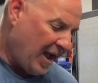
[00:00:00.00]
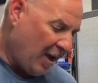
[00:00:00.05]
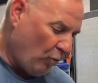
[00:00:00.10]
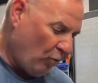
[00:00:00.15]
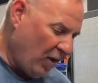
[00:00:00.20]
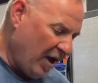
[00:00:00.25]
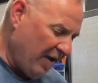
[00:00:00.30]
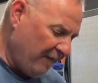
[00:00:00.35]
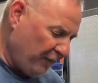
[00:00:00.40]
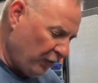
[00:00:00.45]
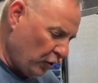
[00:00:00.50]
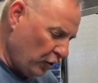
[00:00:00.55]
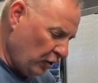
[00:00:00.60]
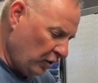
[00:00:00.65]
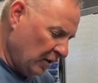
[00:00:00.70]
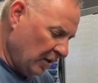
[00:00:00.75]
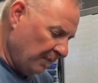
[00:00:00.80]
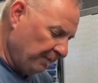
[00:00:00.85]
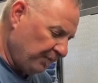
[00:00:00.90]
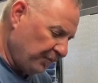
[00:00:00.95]

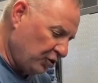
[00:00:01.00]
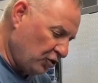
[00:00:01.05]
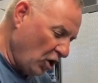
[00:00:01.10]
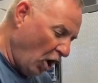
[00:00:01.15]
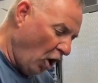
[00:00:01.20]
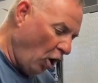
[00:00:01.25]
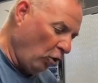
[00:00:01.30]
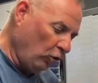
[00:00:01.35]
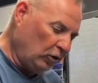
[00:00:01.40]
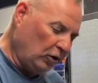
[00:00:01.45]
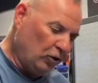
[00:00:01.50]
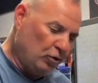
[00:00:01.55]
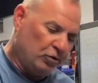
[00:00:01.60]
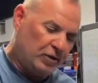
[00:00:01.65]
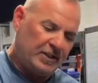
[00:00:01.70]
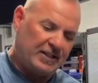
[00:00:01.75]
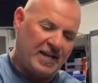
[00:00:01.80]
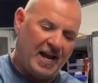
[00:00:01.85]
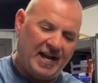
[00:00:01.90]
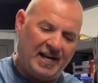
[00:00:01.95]
However, don't
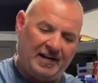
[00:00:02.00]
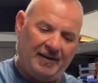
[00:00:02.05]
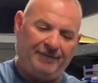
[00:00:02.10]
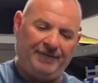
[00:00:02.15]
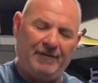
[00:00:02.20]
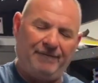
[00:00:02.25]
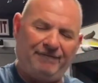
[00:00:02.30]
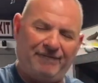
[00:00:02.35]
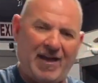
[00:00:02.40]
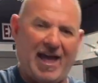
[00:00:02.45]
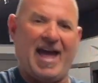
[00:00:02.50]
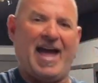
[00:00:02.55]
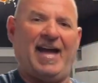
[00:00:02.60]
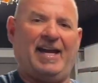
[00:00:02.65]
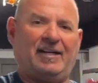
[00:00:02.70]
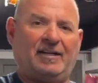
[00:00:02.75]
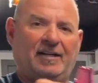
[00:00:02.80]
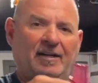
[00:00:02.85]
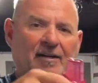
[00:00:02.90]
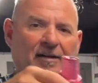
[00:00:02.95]
lose sight of the
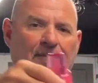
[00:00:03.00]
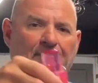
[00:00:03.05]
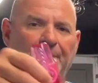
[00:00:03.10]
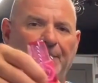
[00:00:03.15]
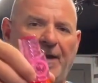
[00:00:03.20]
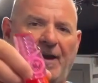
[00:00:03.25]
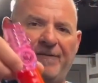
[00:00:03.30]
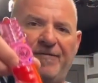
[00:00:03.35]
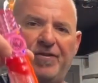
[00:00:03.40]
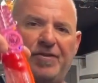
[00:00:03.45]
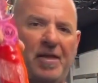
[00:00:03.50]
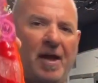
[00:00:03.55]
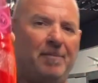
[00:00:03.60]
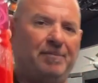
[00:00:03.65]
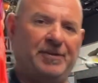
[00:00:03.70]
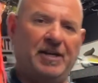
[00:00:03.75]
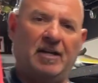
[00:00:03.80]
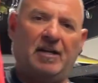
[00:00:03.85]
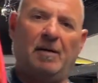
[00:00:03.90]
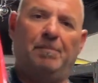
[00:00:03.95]
fact of
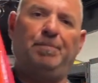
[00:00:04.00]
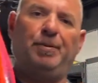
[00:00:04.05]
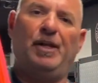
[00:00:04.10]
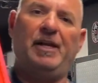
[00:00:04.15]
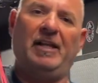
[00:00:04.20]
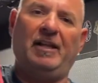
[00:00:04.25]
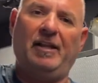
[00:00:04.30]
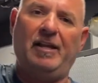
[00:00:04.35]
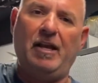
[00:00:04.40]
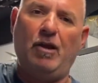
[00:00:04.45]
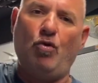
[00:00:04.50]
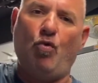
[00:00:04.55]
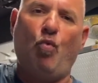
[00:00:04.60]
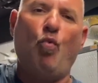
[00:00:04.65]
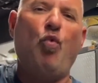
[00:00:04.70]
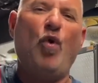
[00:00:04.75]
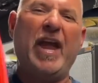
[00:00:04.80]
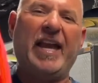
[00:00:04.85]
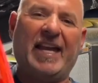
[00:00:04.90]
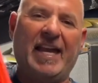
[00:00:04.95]
something completely
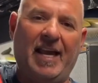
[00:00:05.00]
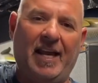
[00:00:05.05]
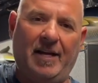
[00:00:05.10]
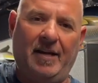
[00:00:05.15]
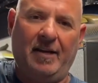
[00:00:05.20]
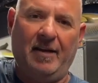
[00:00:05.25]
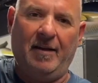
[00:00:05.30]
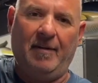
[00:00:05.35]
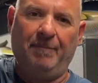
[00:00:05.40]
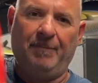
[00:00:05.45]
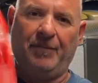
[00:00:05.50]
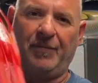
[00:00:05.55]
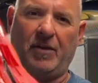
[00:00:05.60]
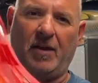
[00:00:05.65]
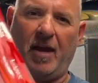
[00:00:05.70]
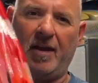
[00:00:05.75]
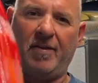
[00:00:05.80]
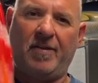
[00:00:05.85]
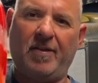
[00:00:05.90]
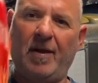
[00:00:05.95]
wicked,
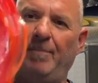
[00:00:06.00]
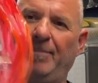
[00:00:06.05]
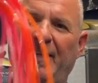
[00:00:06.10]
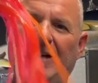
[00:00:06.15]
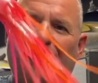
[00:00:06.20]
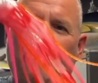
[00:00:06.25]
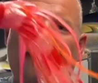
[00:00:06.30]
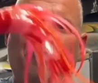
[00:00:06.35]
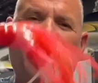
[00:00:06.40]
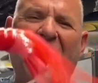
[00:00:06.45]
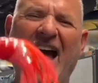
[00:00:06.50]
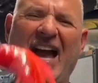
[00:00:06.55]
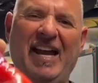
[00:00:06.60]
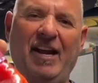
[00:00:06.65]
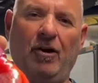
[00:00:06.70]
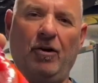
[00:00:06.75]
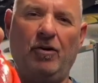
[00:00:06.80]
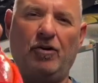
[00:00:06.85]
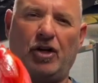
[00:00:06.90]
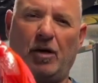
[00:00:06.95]
okay? Something
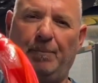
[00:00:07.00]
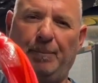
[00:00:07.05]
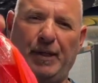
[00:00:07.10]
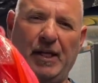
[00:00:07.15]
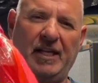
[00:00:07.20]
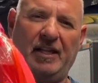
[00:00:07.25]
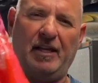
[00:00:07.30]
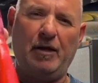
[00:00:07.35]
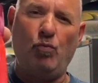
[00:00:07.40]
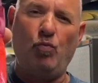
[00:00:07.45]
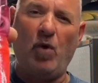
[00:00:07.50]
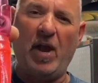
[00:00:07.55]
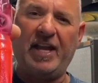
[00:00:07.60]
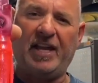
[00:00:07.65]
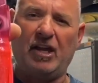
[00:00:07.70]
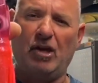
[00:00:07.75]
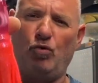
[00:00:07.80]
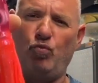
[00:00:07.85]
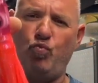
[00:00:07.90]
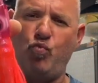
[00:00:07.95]
fire, completely
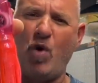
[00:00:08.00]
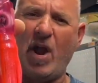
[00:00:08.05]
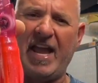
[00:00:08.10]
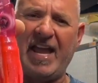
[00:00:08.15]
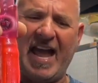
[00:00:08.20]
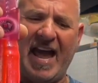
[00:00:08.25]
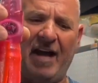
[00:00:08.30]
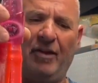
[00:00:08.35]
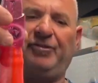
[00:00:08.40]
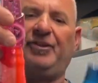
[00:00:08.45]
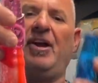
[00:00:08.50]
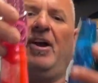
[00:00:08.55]
wicked, way out